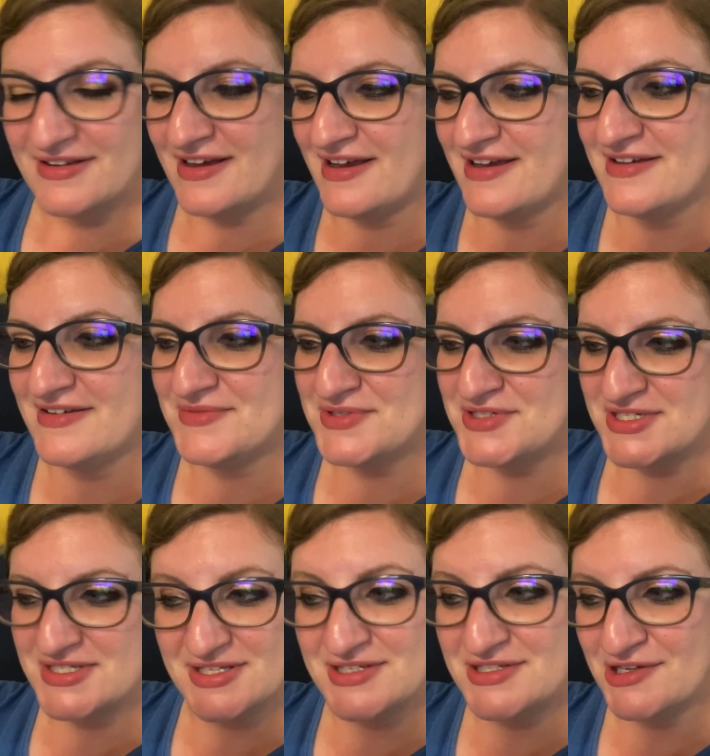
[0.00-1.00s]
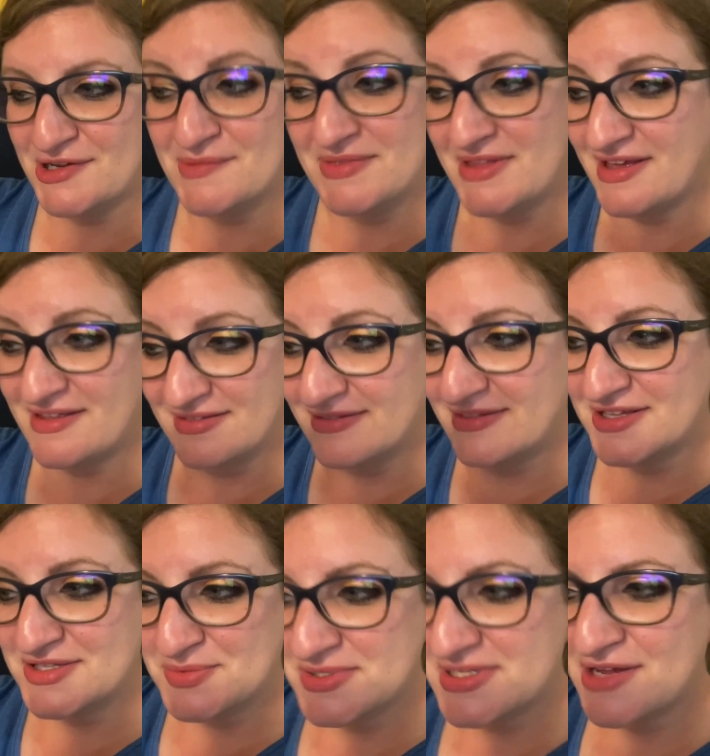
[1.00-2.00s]
I would just assume that
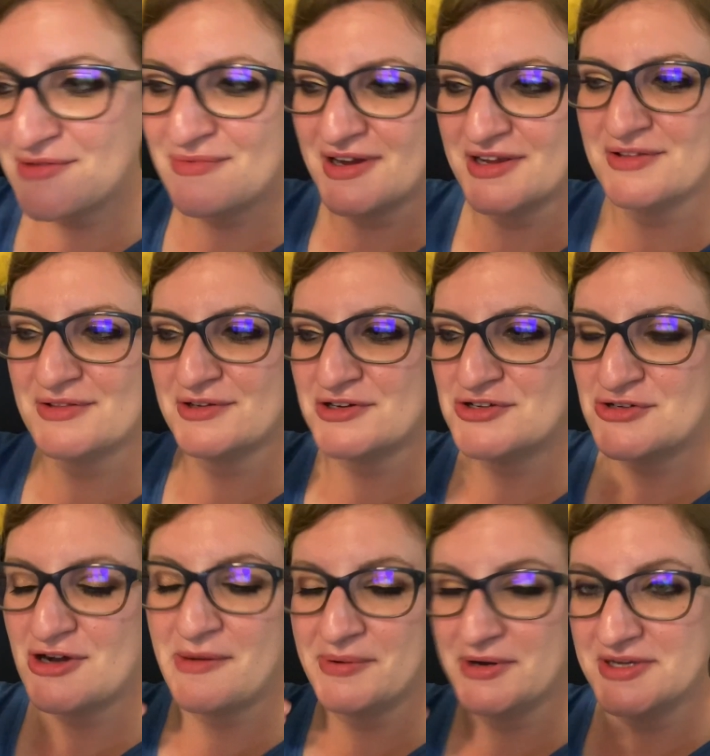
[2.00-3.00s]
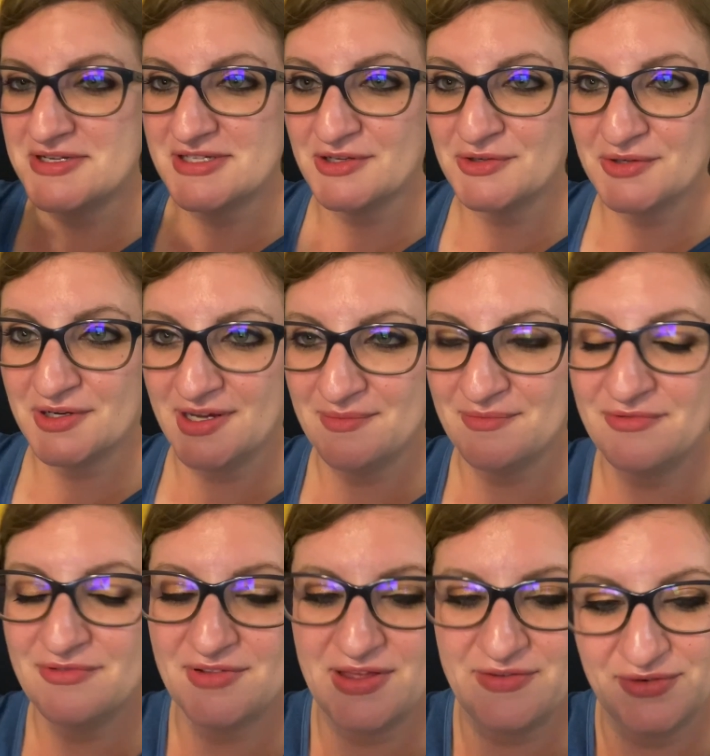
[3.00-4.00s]
this was a regular strawberries and cream
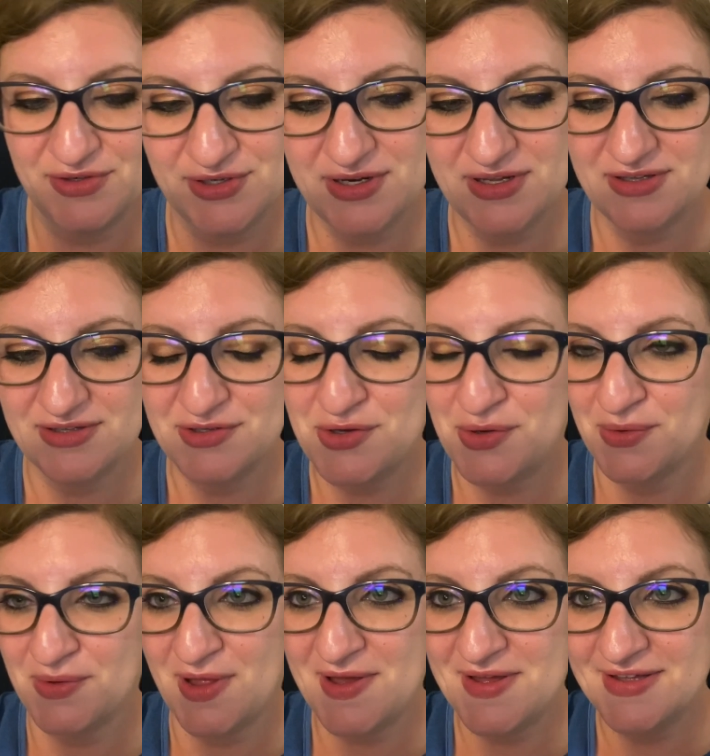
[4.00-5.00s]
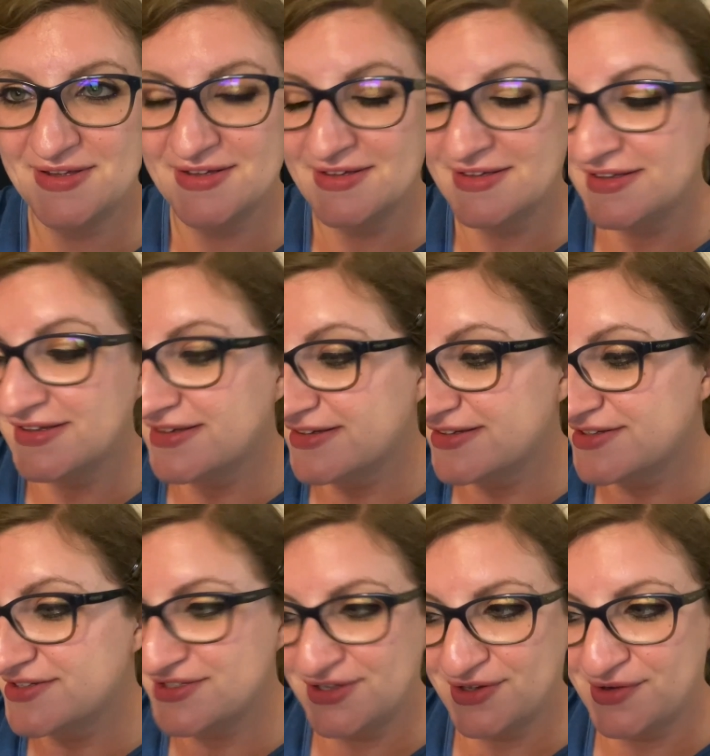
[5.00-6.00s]
flavored cola.
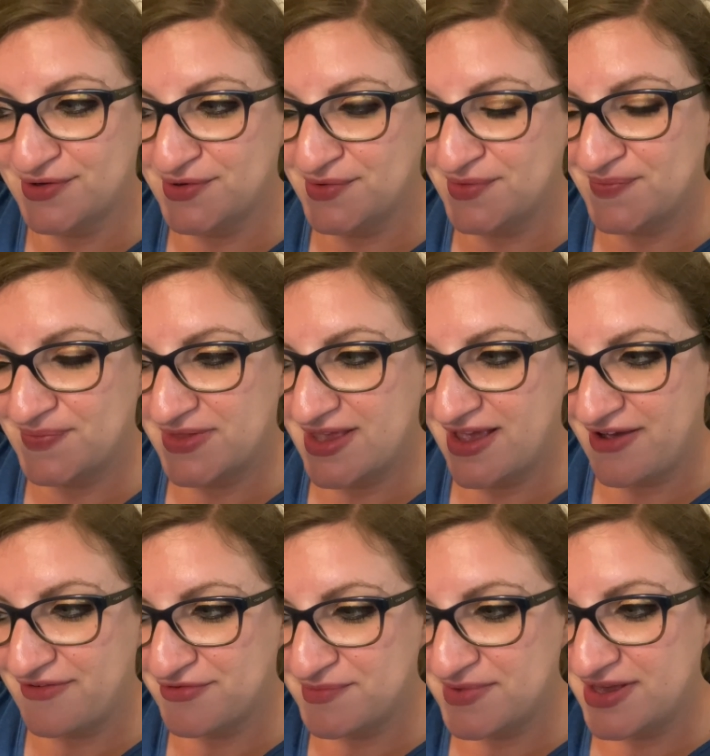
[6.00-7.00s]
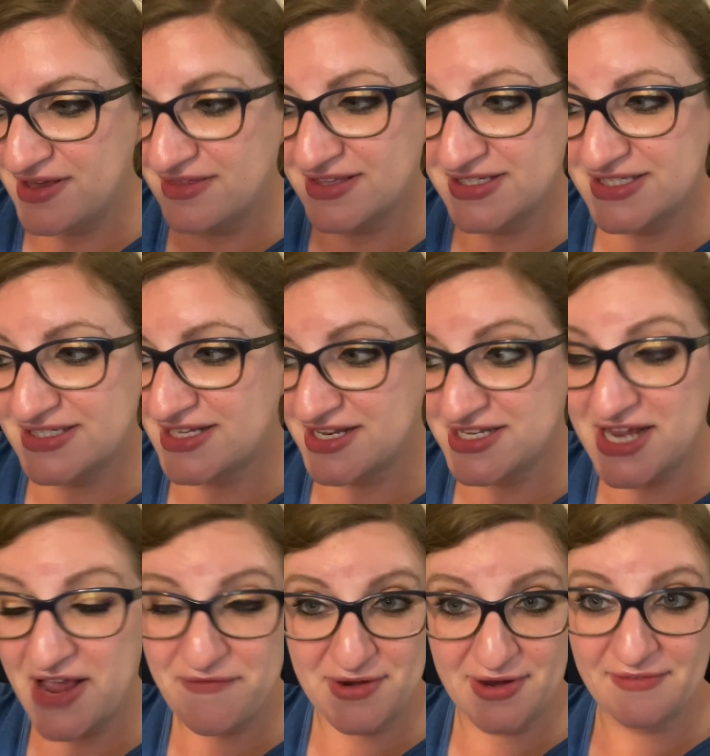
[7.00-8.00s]
So yeah, for me, this is a
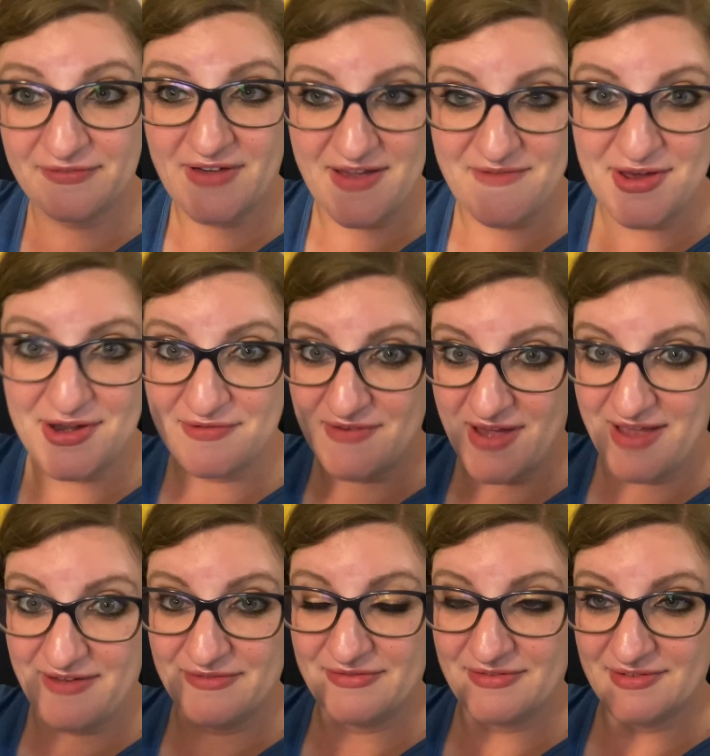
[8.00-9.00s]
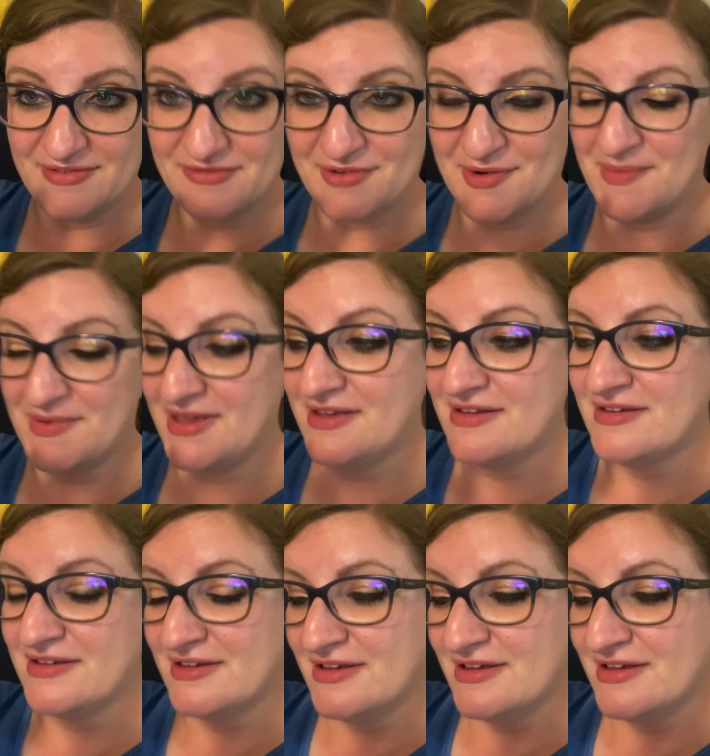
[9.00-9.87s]
definite five out of five for me.